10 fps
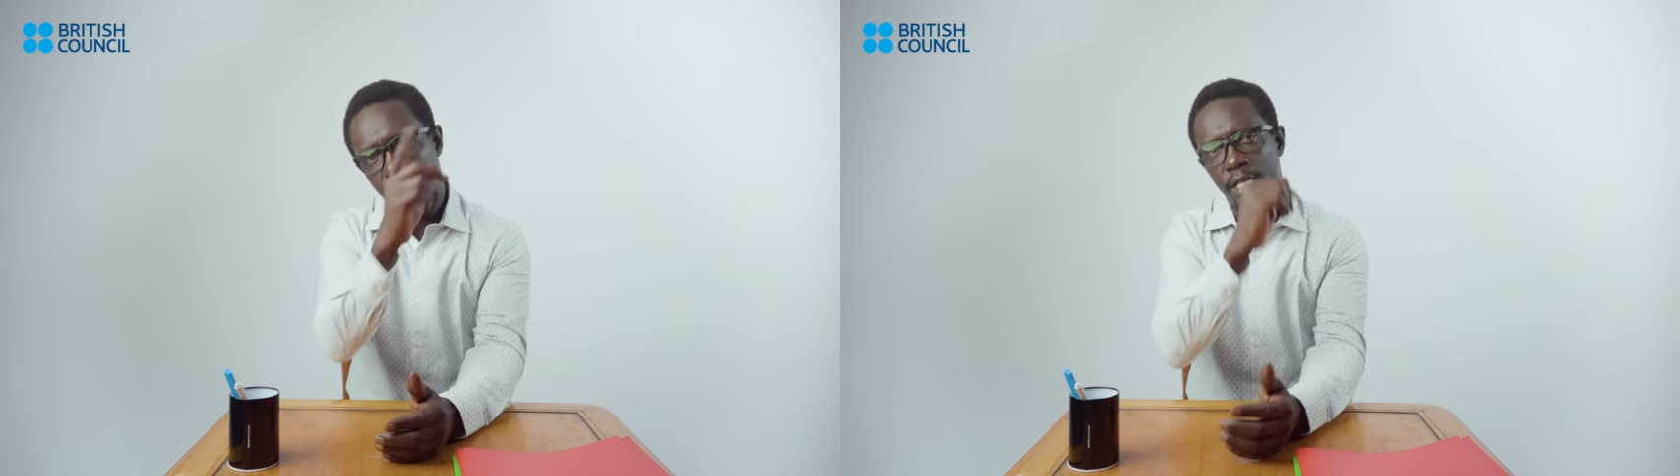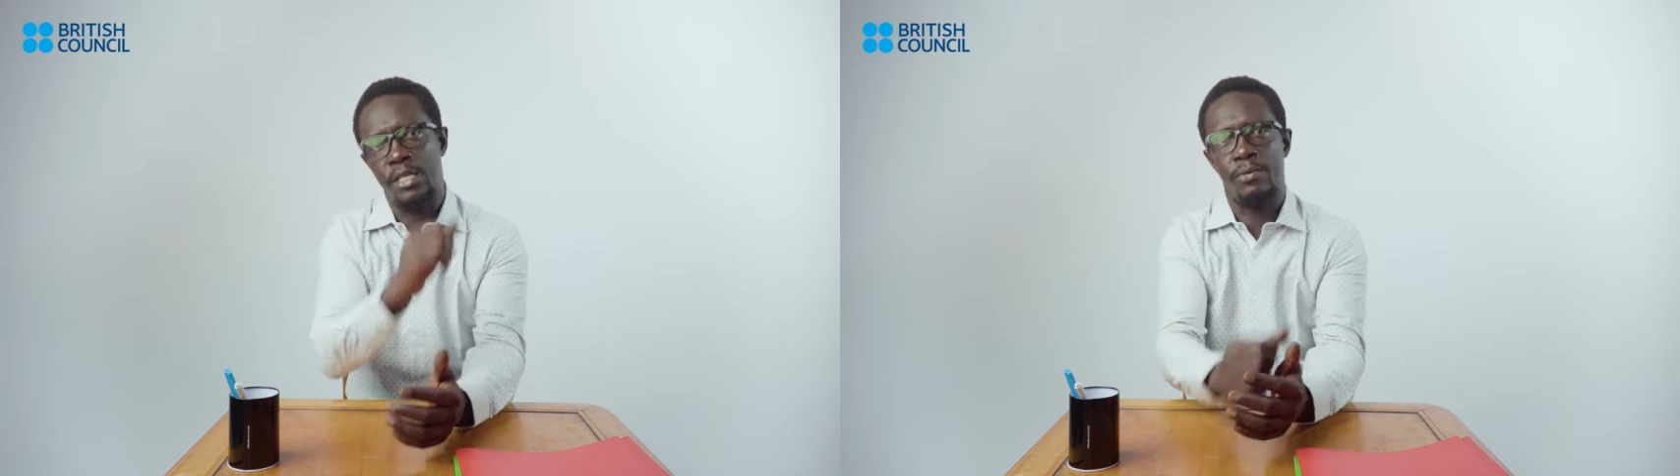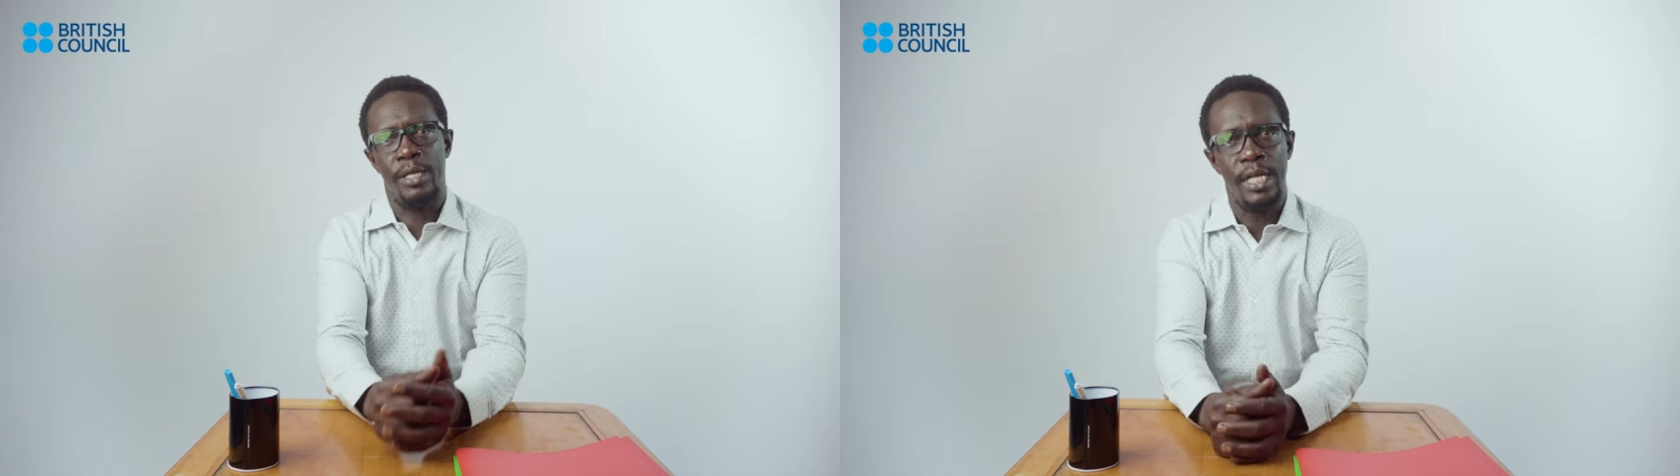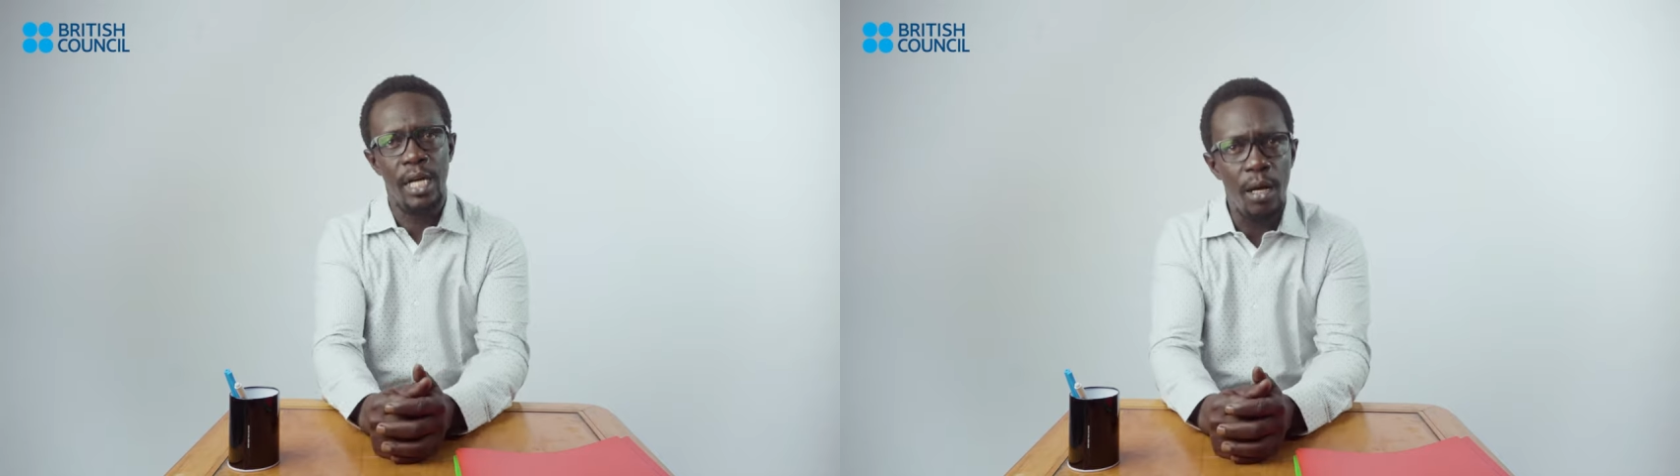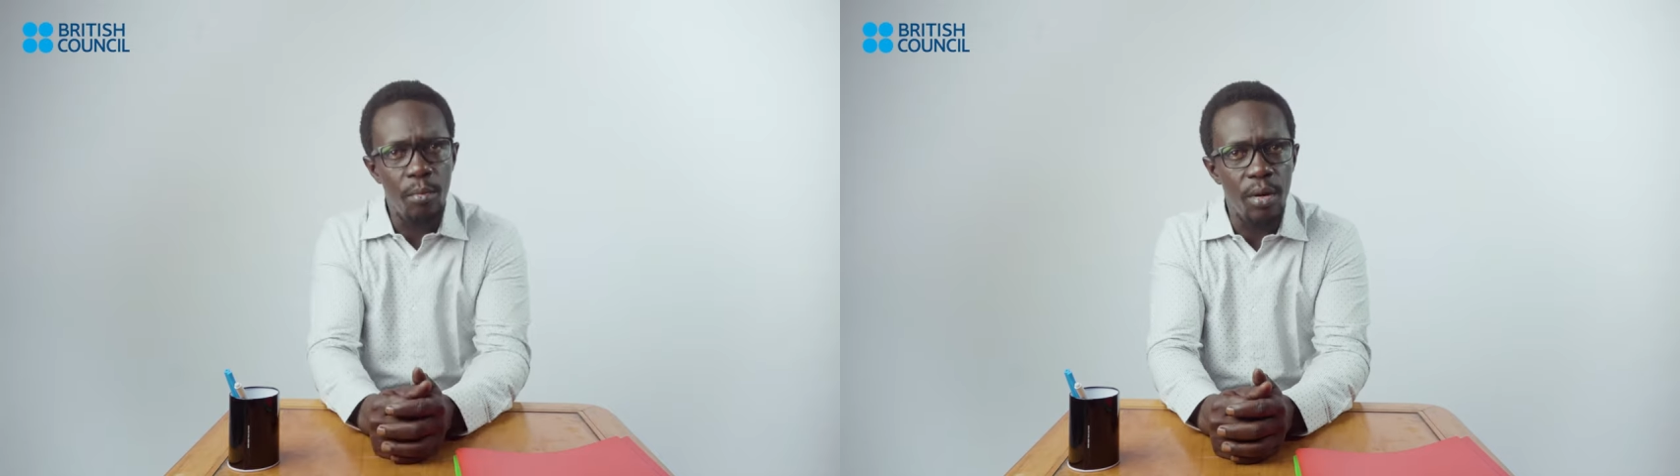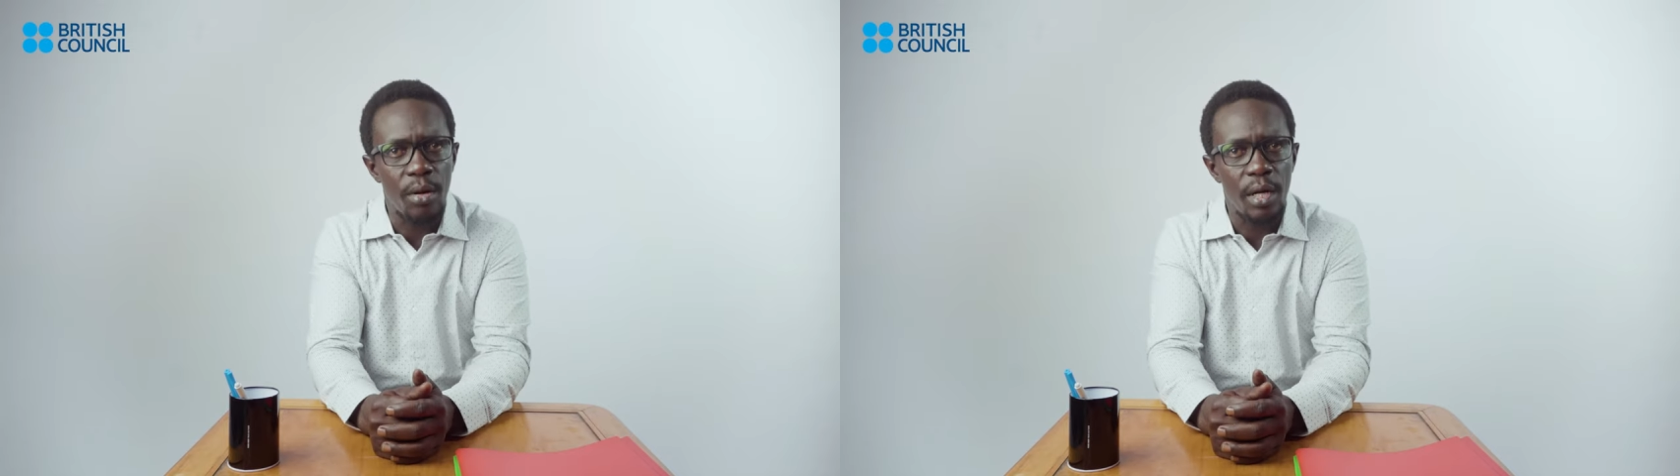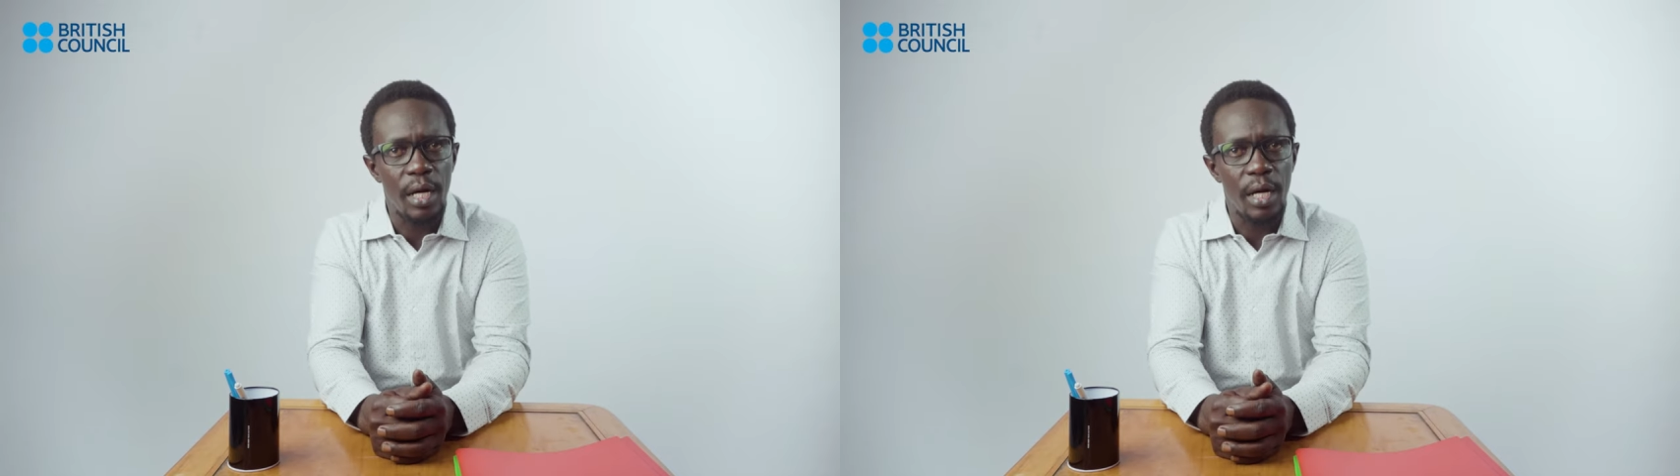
is reading her book,